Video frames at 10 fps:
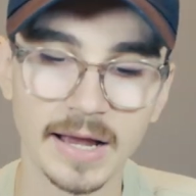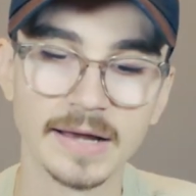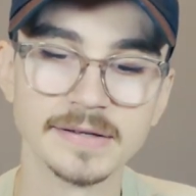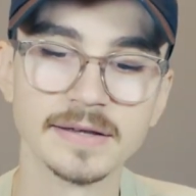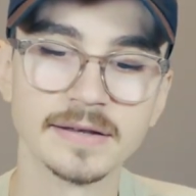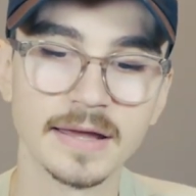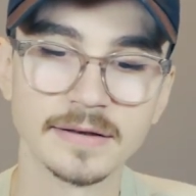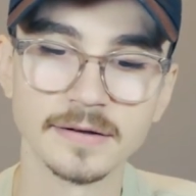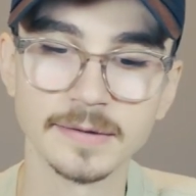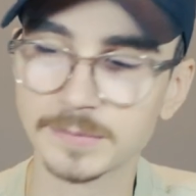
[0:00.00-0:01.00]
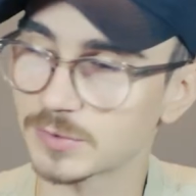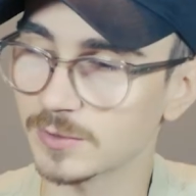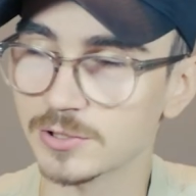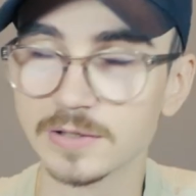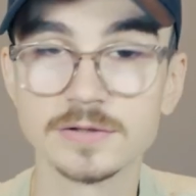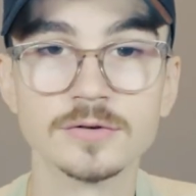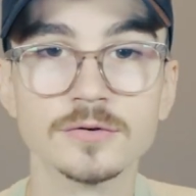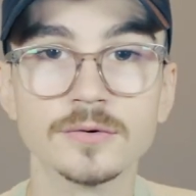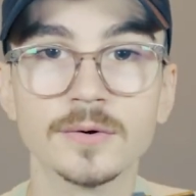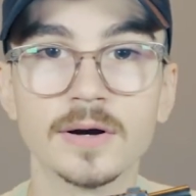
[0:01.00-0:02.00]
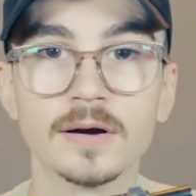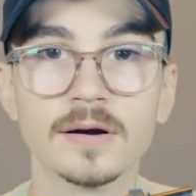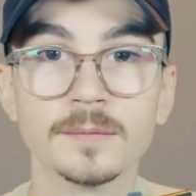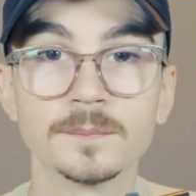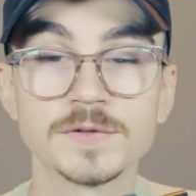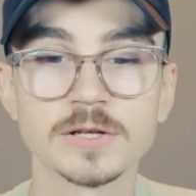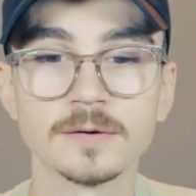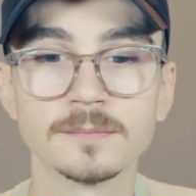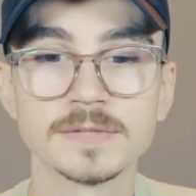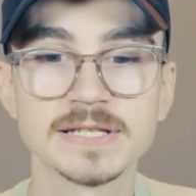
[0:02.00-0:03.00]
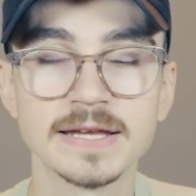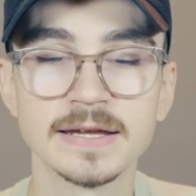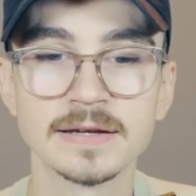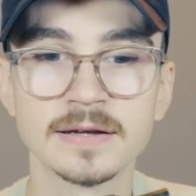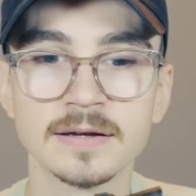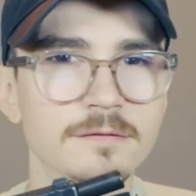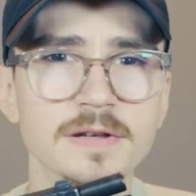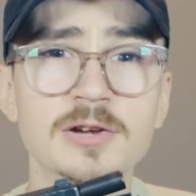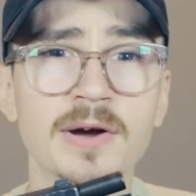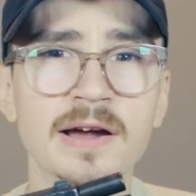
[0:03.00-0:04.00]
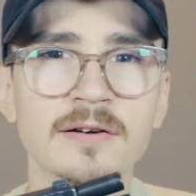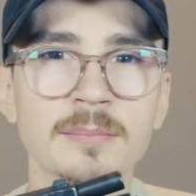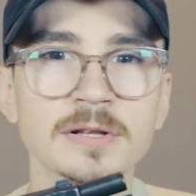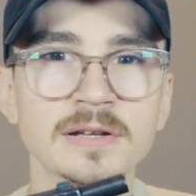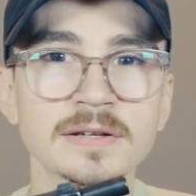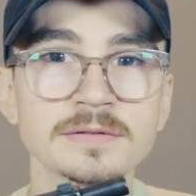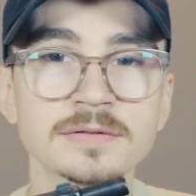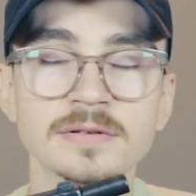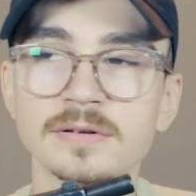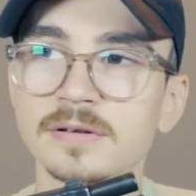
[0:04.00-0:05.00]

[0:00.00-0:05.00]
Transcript: I did end up switching to some SIG V-Crown, I believe.